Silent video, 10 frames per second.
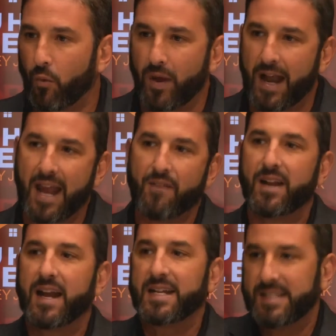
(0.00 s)
But when I have
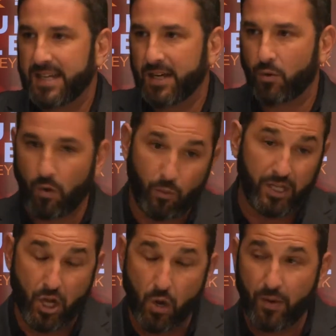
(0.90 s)
an idea or when
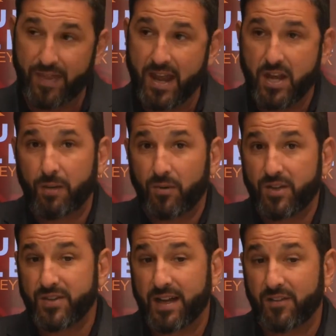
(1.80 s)
we know what that number
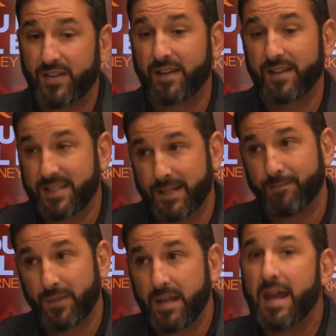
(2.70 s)
is, and I'll say,
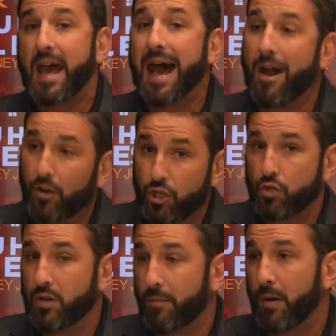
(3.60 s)
listen, how did
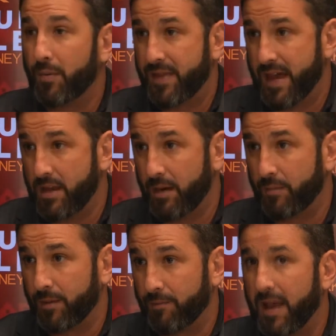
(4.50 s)
you come up with that
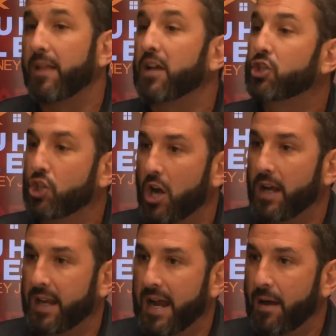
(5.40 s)
number? And let's
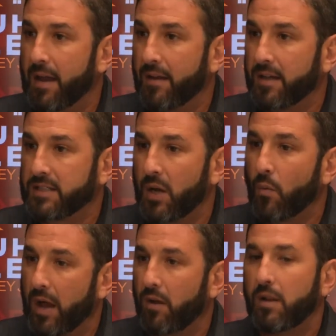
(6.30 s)
talk it out. And I'm going to say,
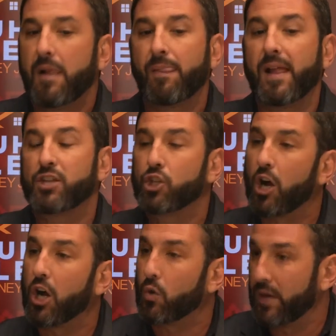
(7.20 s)
well, let's
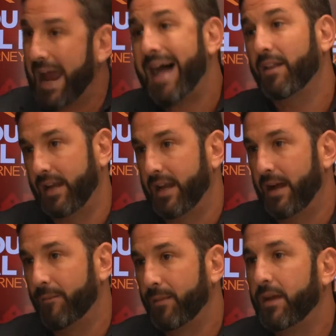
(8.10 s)
talk reality
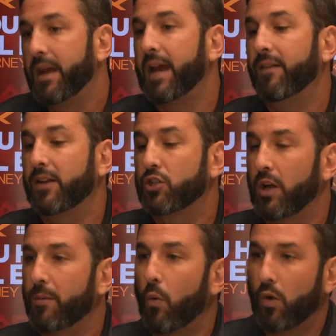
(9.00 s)
now. And let's
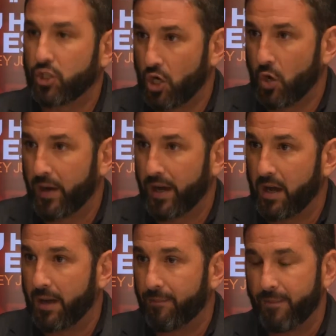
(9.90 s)
talk about what's going
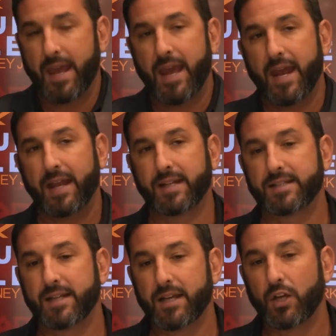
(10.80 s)
on. And
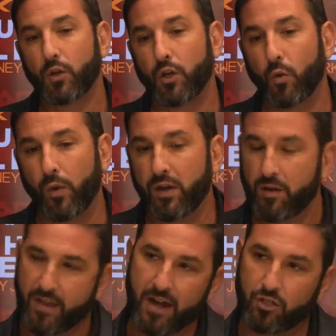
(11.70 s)
it's, we
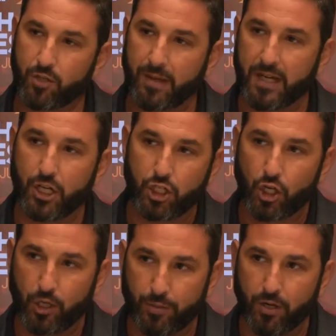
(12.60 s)
are there to be an
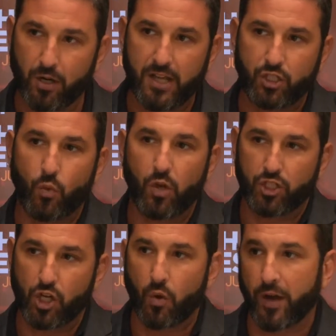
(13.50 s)
interpreter as to
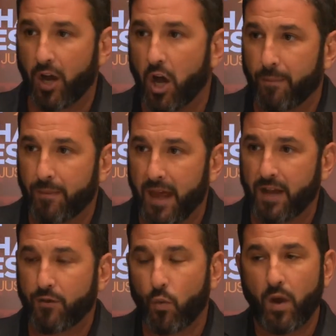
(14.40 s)
what's going on.
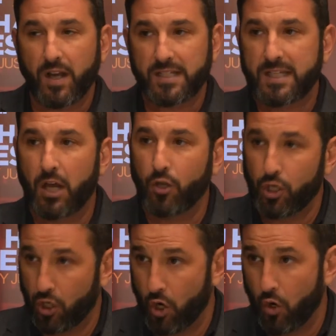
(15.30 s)
And if you want to sell
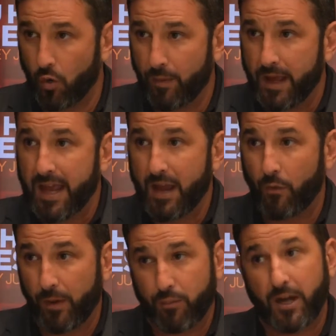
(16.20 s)
your home,
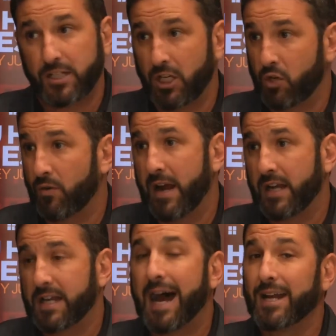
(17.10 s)
if we price it
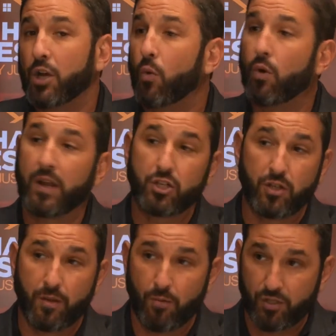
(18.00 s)
correct, I know we'll get
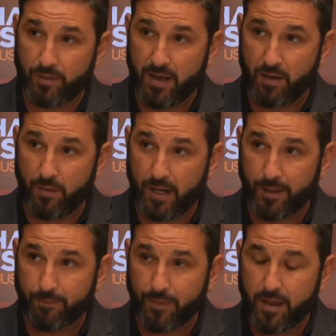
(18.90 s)
you the most amount of
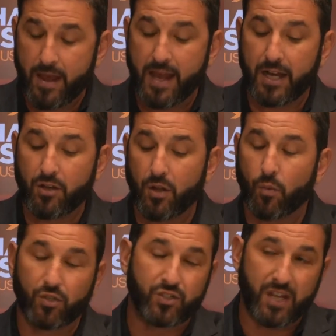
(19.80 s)
money, and I know that
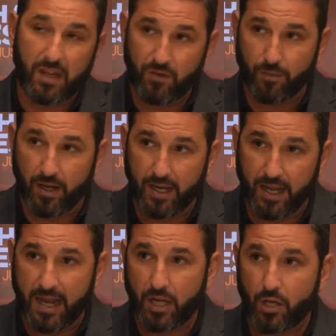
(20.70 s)
we'll save you
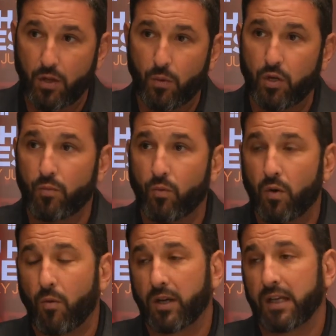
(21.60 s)
money, and I know that we're going to do
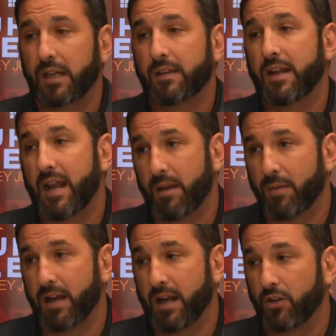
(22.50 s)
more marketing than
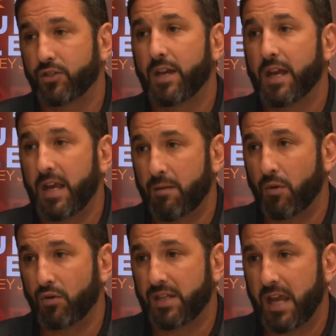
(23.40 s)
anybody else in
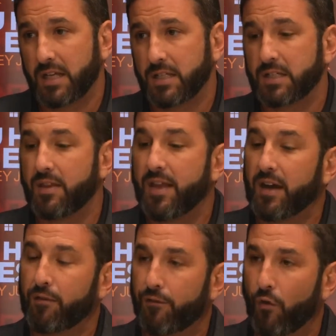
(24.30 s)
most cases.
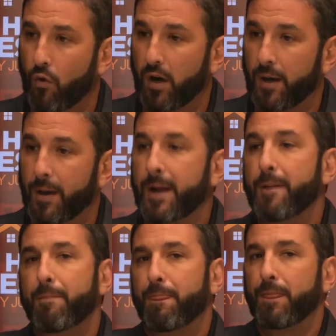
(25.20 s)
Therefore,
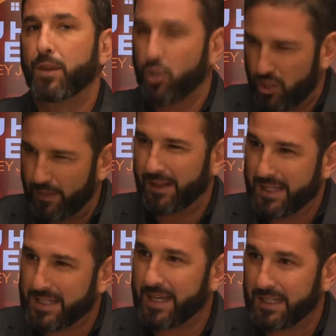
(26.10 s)
you should be
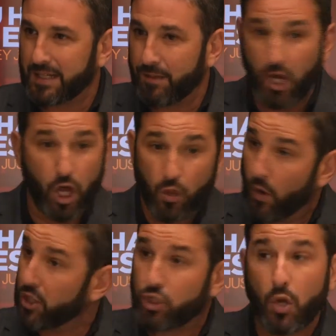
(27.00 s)
listening to me.
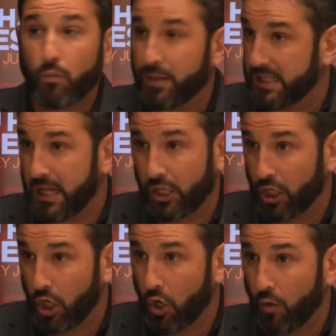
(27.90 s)
Otherwise, don't be selling
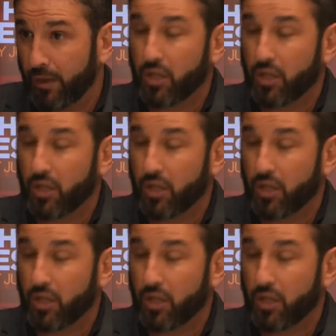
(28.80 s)
your home.